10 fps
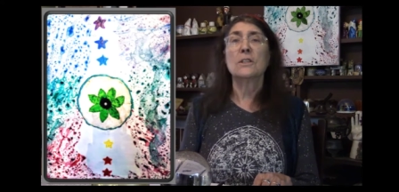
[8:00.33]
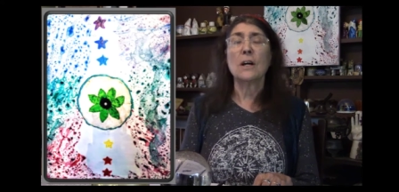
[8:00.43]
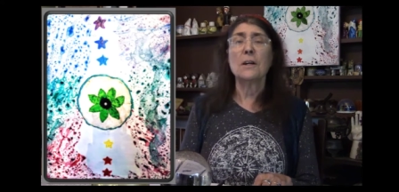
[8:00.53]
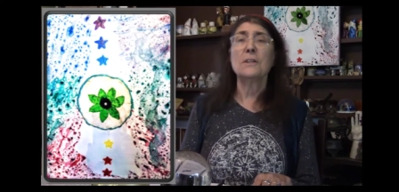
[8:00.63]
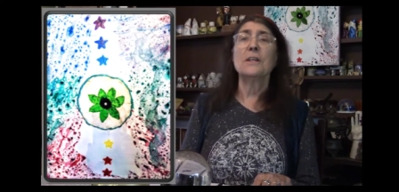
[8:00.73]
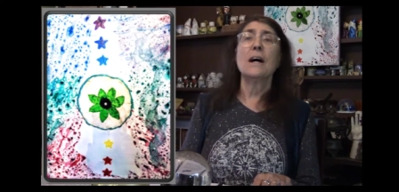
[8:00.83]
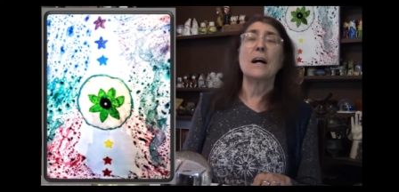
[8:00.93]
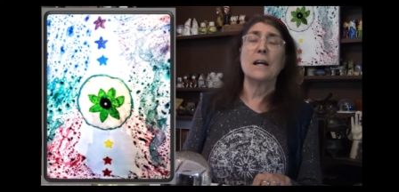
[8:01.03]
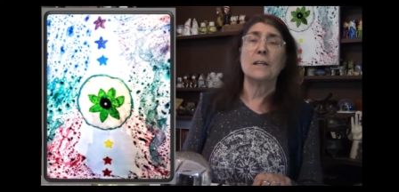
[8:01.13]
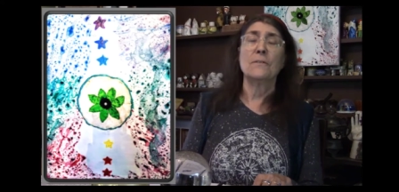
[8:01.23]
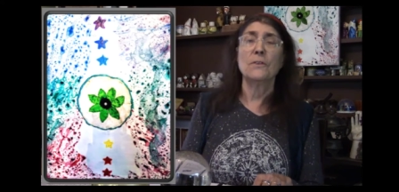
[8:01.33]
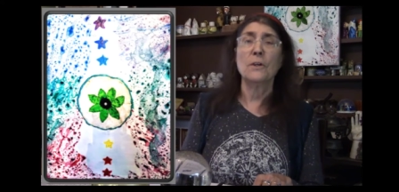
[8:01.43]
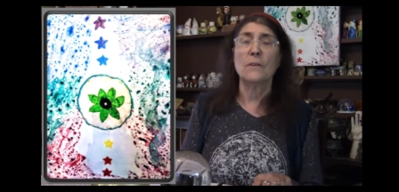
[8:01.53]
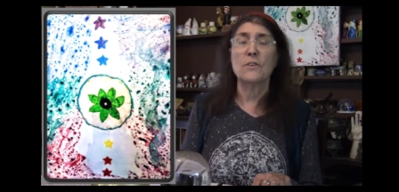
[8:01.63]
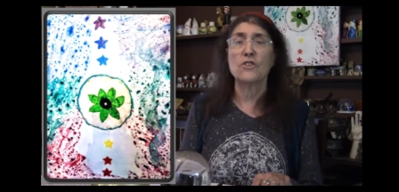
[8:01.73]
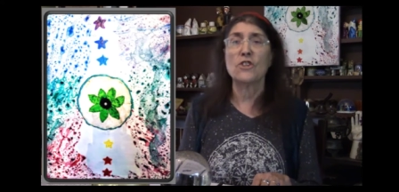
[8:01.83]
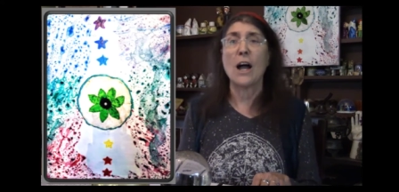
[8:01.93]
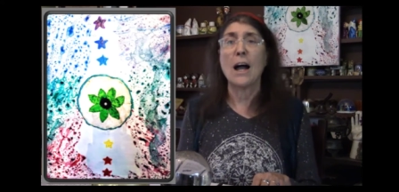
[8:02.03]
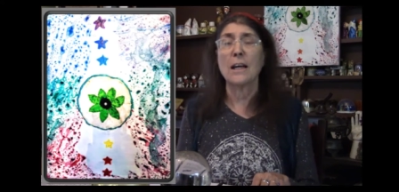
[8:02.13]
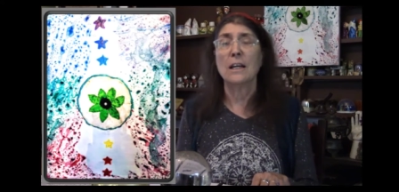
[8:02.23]
tongue tied, if you have a
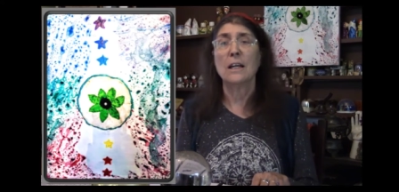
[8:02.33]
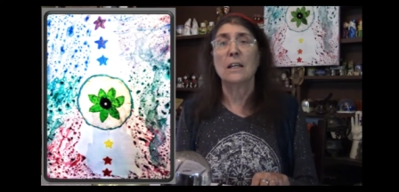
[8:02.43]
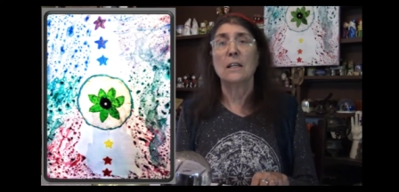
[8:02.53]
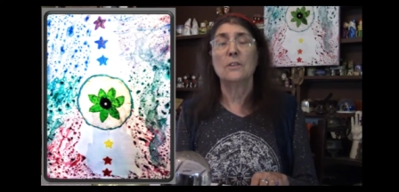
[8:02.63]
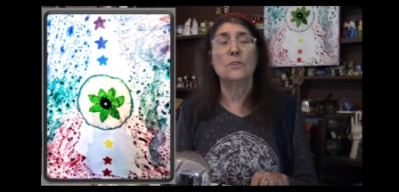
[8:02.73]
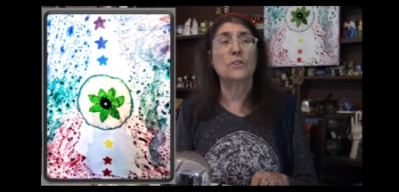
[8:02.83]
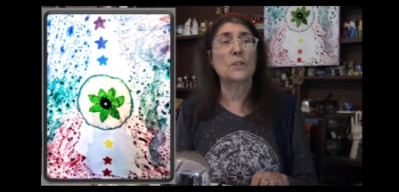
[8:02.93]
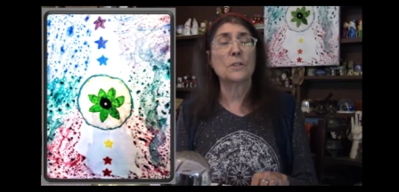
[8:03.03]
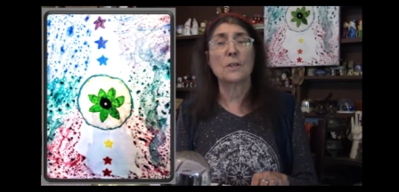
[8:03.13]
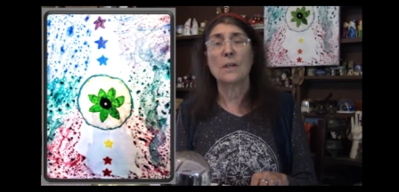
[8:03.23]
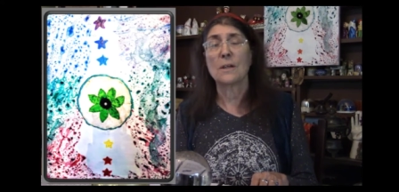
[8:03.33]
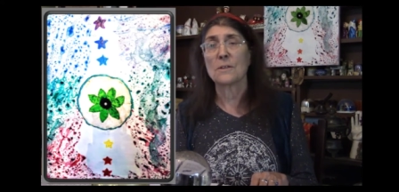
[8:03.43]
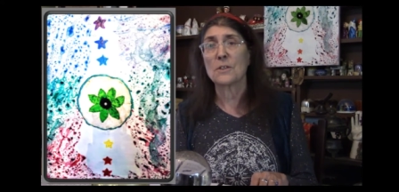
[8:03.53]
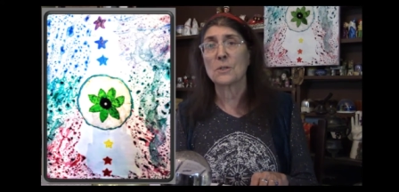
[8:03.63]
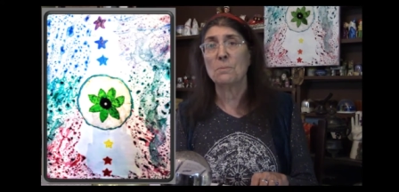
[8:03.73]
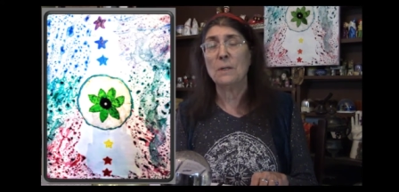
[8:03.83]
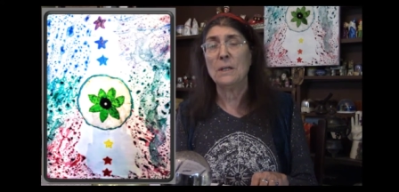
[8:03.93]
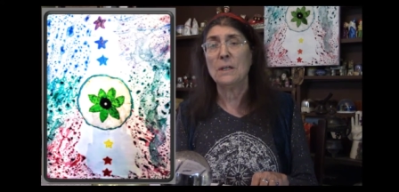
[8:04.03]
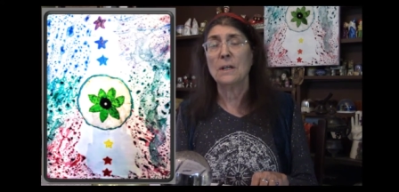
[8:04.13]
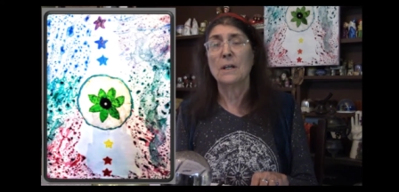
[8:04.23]
shock and you just can't
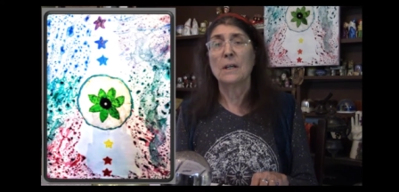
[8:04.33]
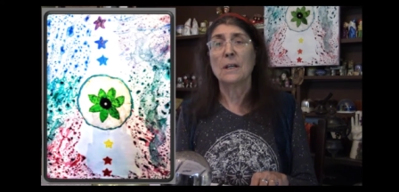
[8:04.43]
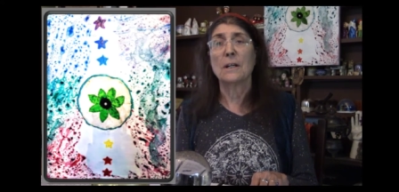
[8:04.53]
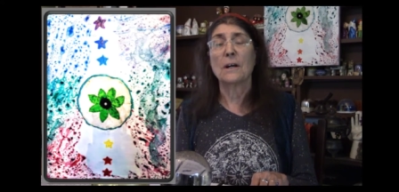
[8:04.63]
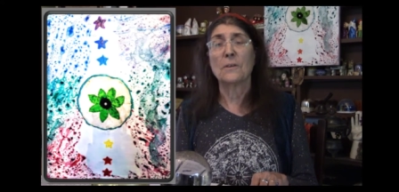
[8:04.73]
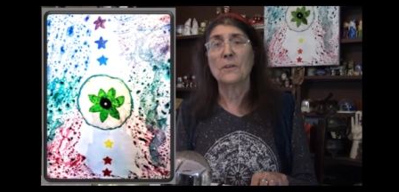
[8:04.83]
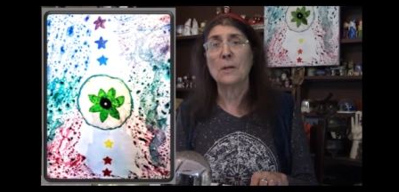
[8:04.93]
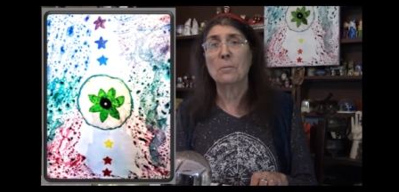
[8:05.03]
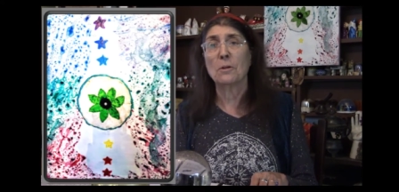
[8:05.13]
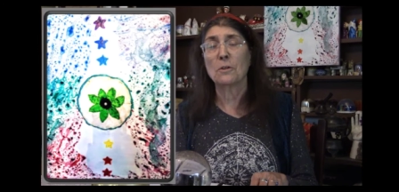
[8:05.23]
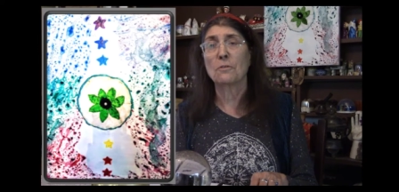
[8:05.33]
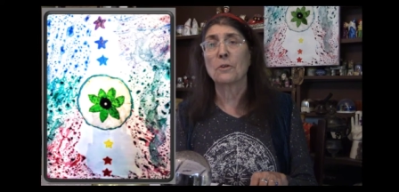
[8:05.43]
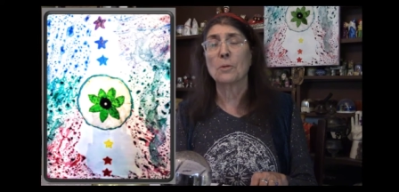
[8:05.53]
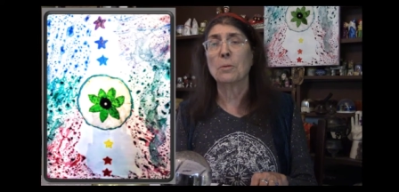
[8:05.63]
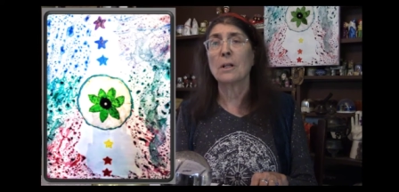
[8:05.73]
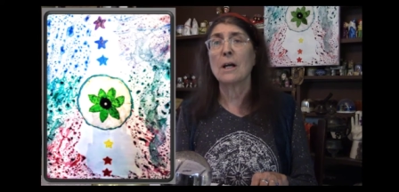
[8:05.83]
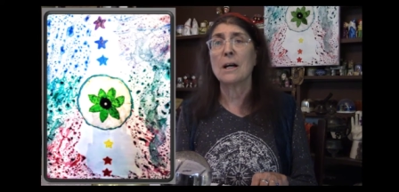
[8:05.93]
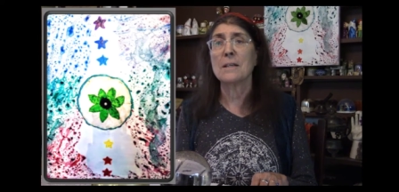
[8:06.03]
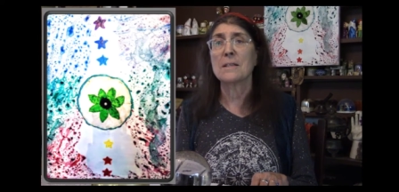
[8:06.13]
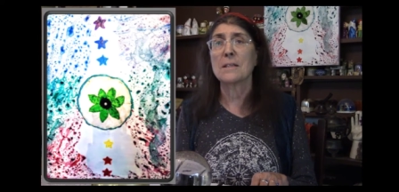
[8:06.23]
speak and aren't able to
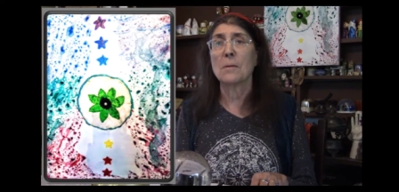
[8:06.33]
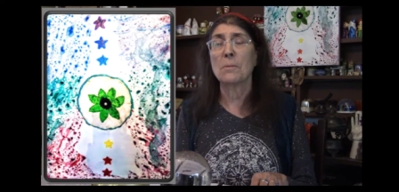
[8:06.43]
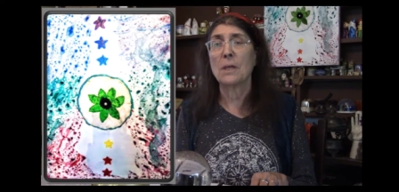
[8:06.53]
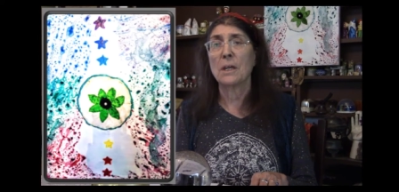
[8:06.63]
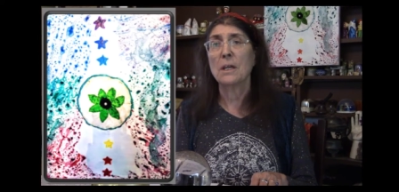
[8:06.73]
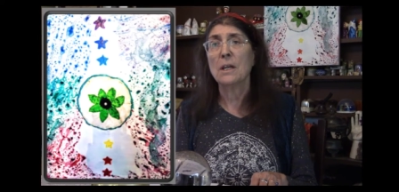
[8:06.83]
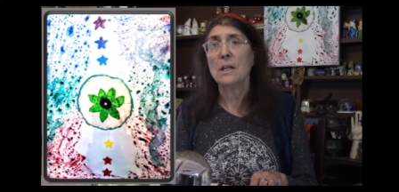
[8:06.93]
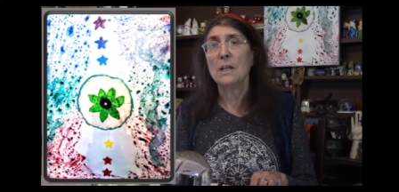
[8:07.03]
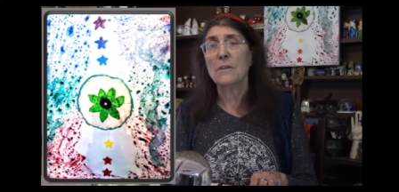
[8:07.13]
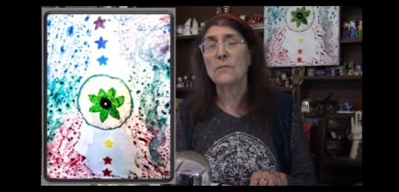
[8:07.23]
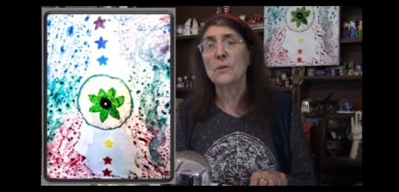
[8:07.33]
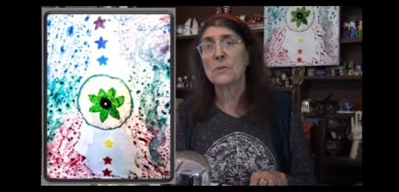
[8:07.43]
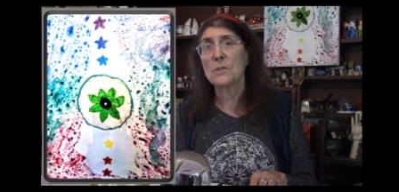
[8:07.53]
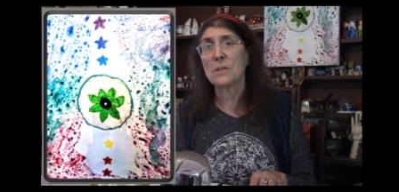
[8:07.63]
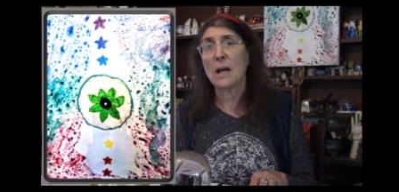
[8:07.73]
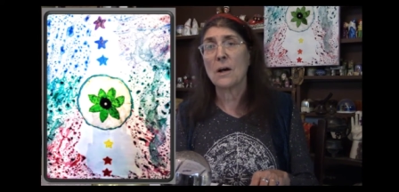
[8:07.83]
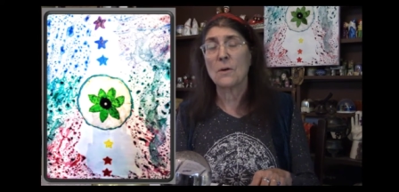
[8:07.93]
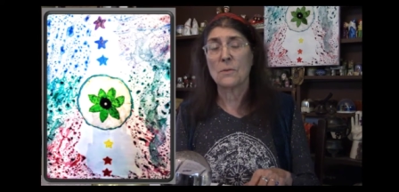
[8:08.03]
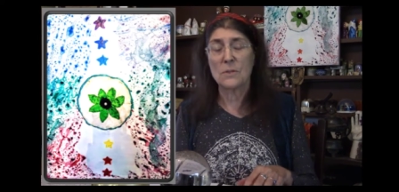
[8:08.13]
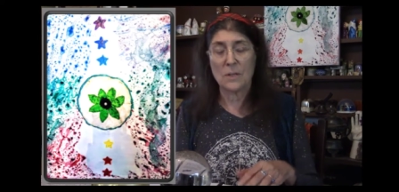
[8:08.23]
verbalize something, if your
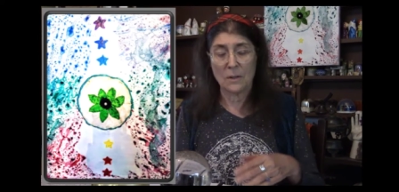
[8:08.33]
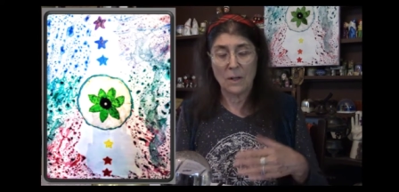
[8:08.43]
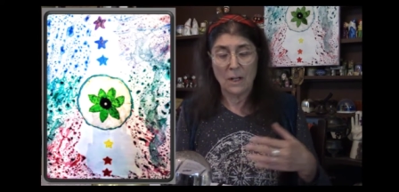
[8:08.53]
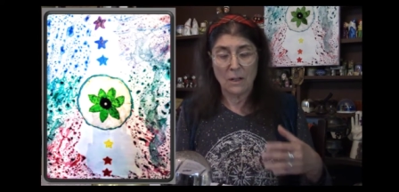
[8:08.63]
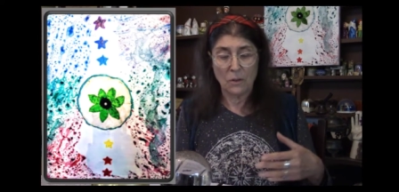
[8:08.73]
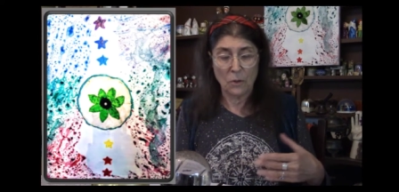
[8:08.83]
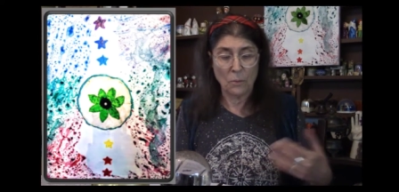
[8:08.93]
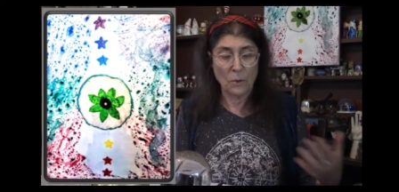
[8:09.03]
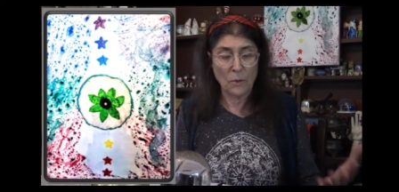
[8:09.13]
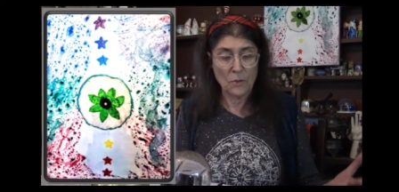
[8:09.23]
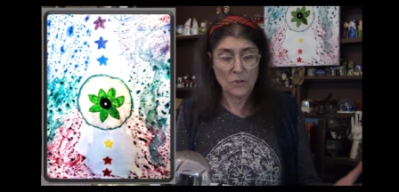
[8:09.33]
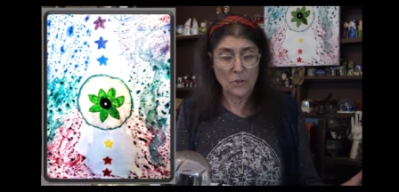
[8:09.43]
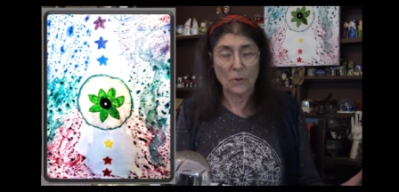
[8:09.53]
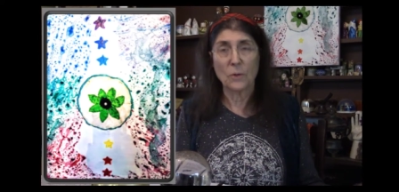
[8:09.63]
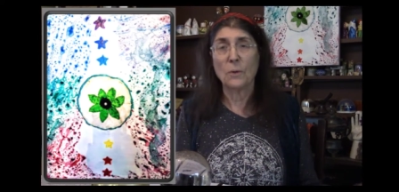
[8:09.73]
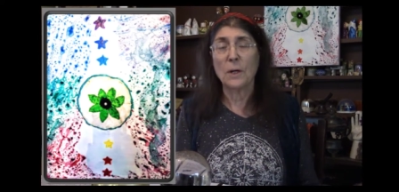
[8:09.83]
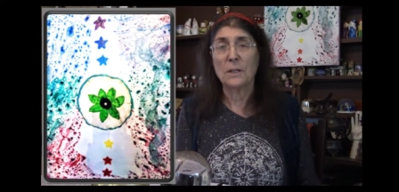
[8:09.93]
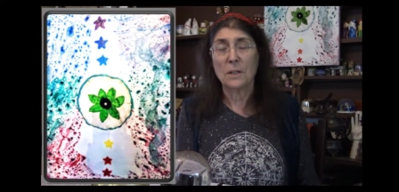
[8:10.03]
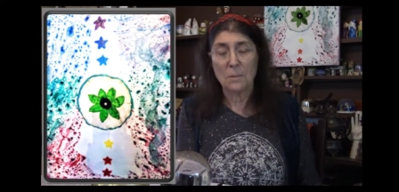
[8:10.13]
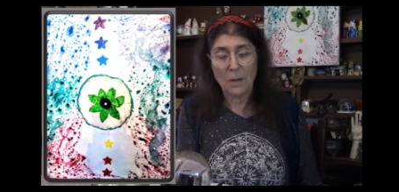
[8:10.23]
sounds and your words don't
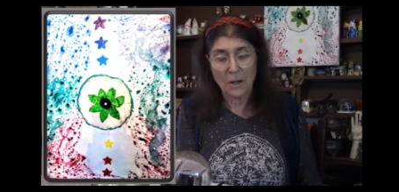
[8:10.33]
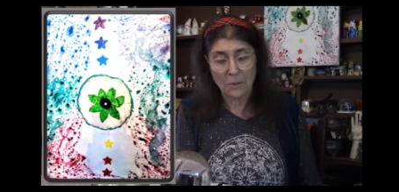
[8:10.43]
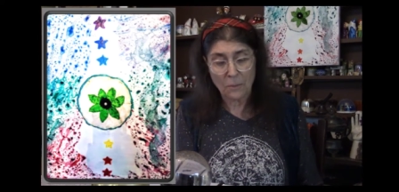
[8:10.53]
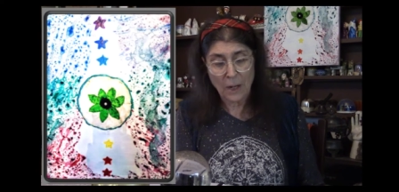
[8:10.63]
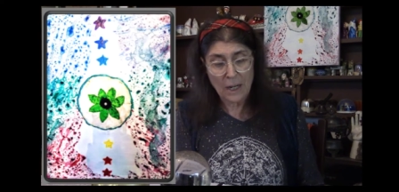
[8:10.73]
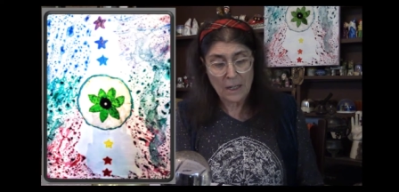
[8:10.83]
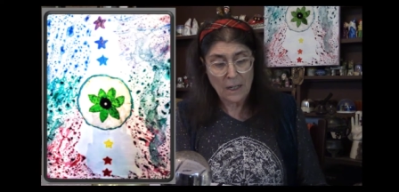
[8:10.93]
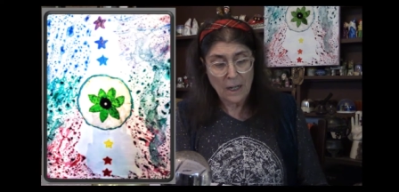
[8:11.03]
quite come out right,